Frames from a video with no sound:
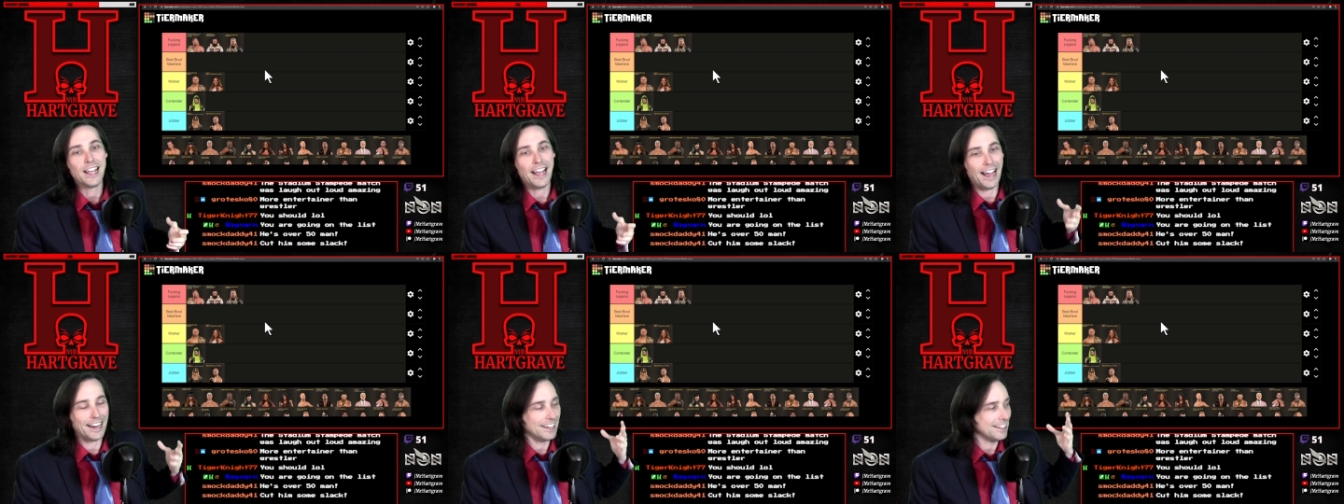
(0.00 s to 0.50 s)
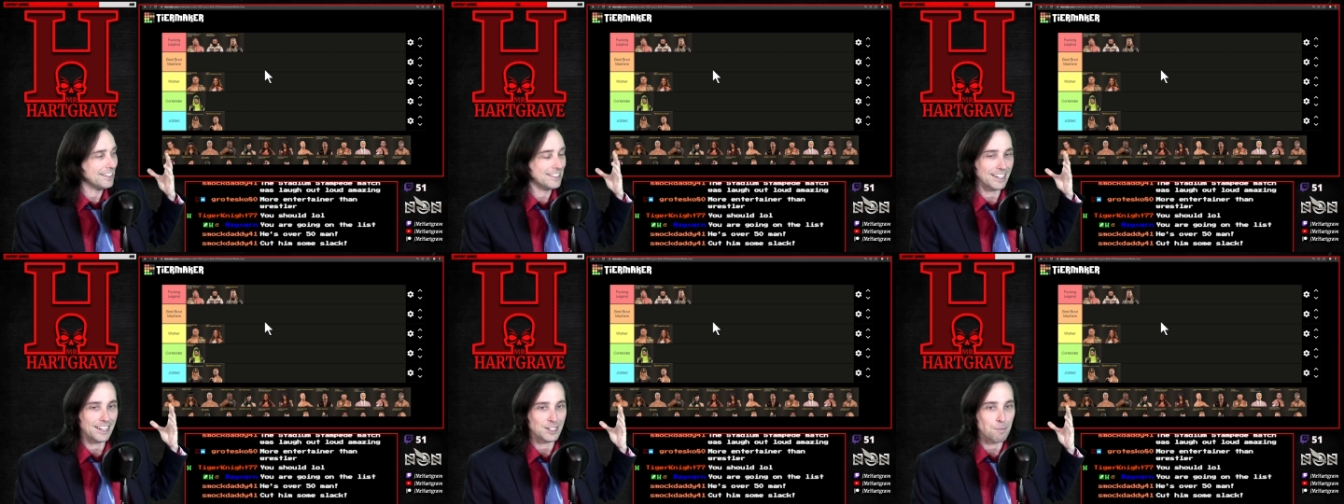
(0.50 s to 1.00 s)
and his
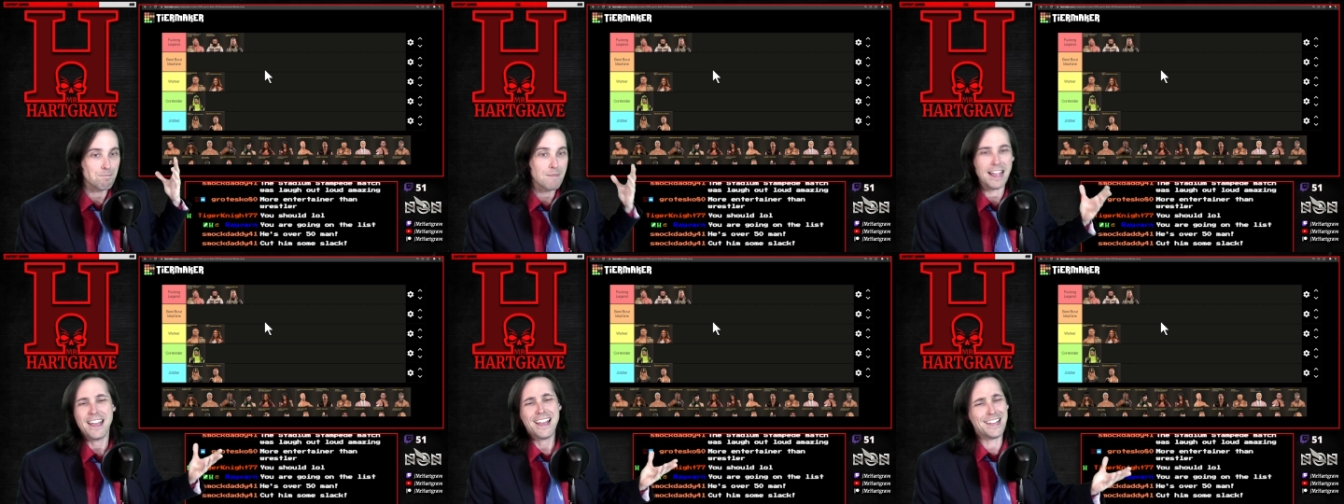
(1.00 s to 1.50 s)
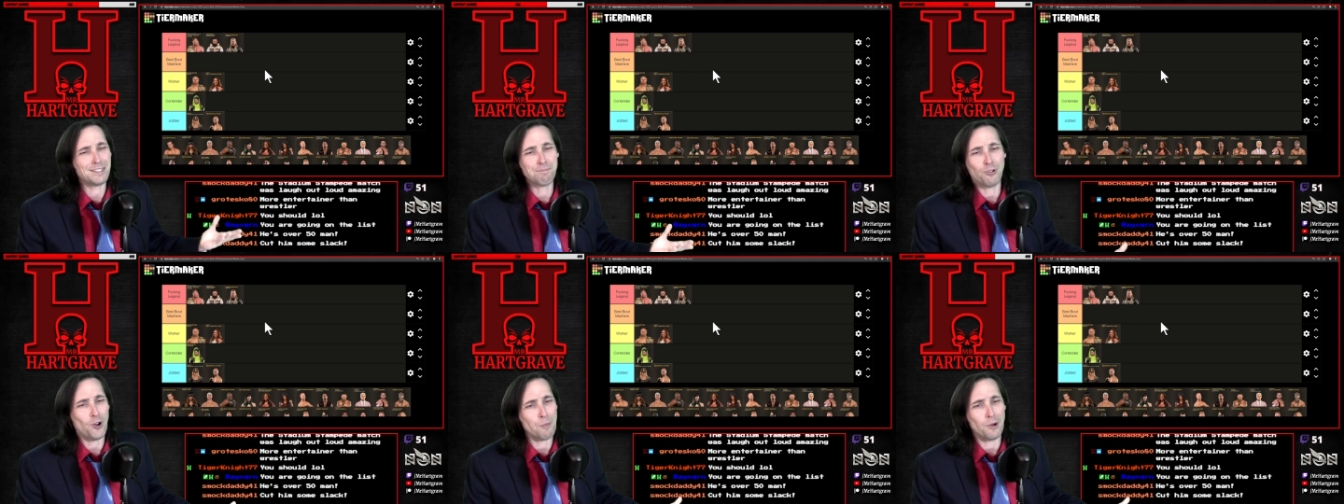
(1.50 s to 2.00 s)

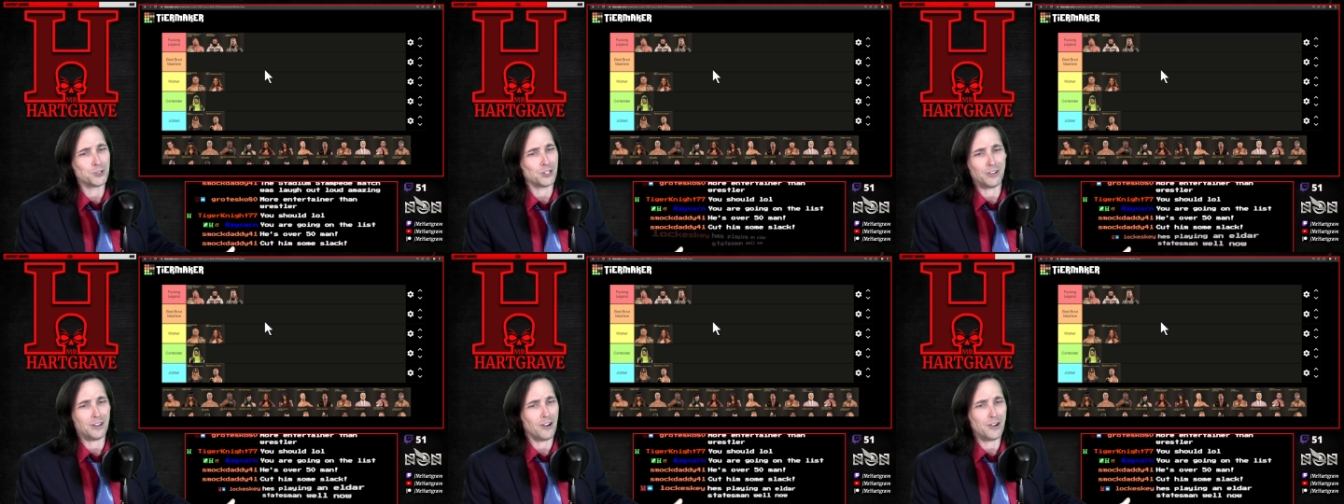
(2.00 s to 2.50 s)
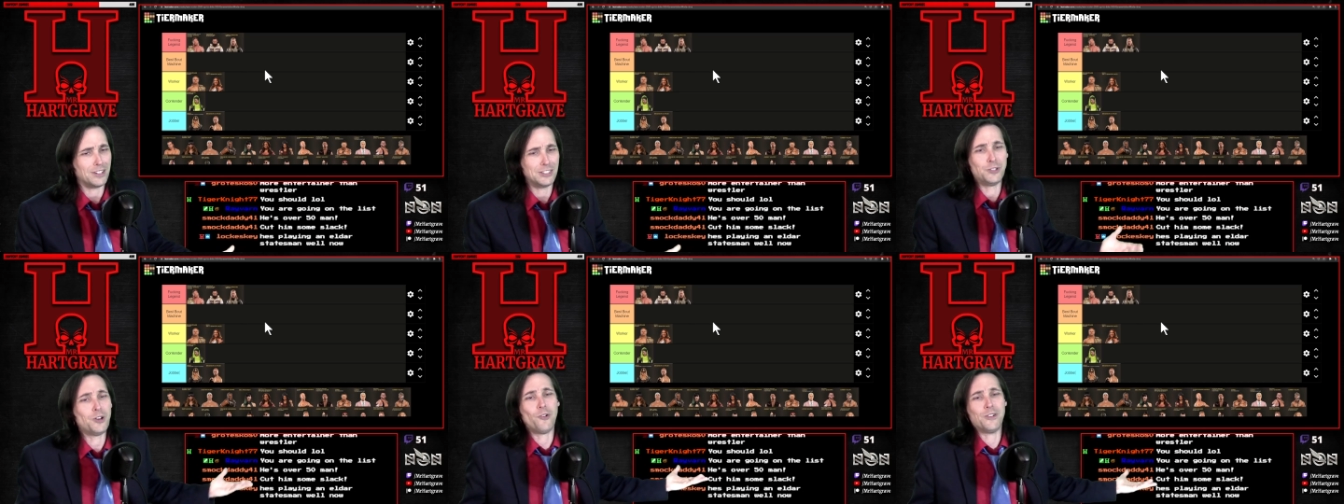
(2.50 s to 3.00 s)
promos are
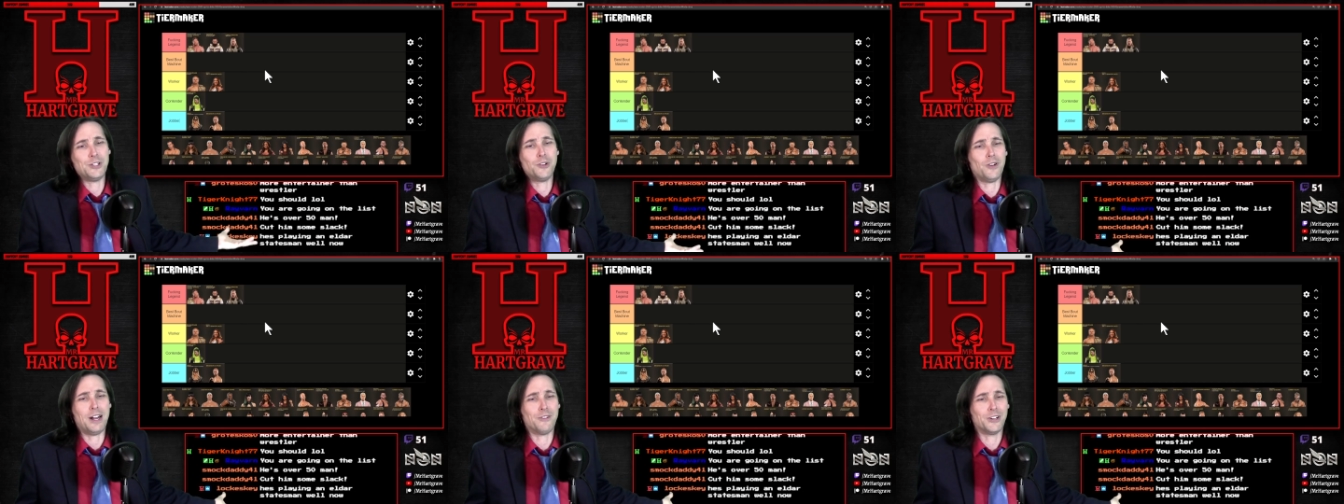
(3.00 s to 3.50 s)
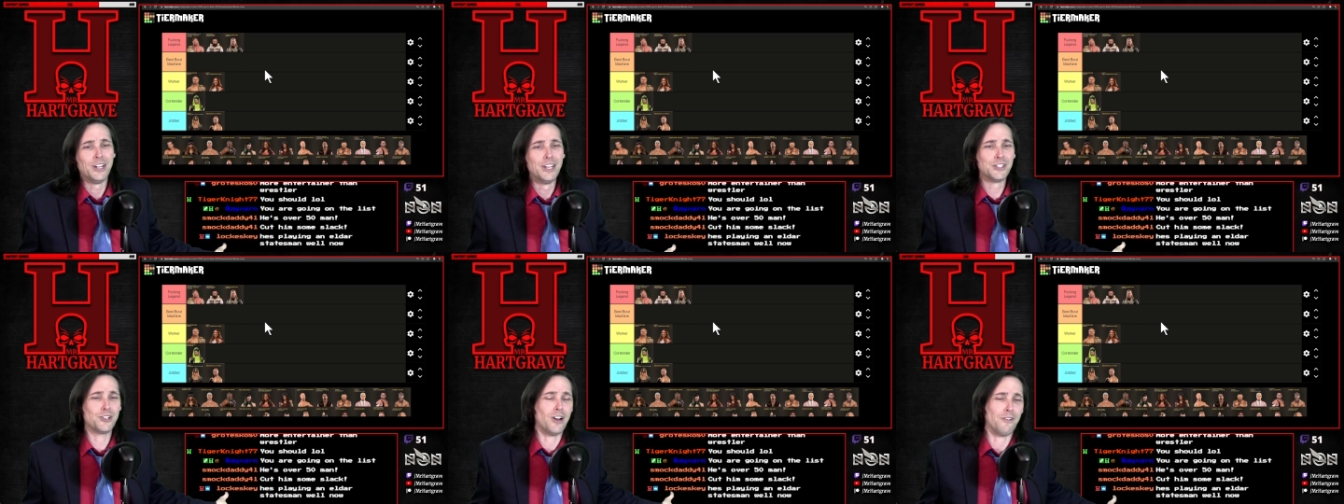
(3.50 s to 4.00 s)
you don't ever
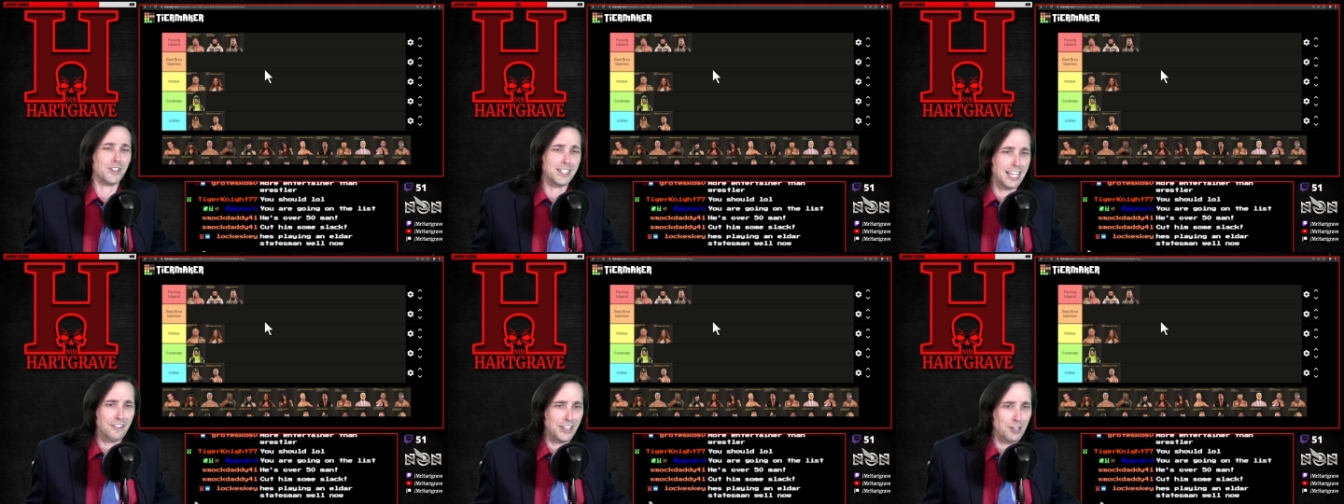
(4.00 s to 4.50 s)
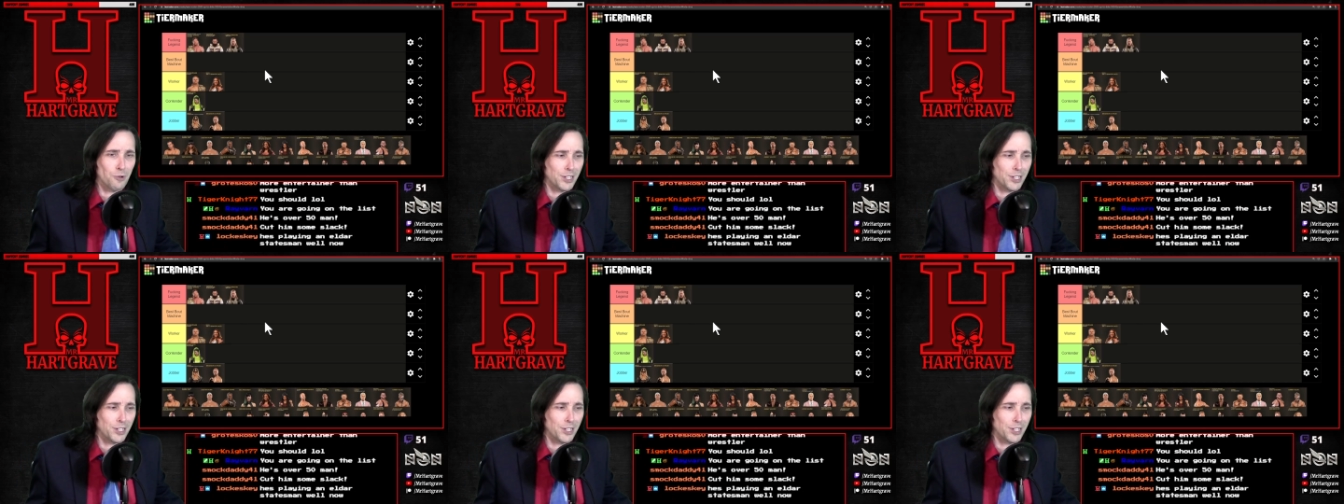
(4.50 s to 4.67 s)
turn off the TV when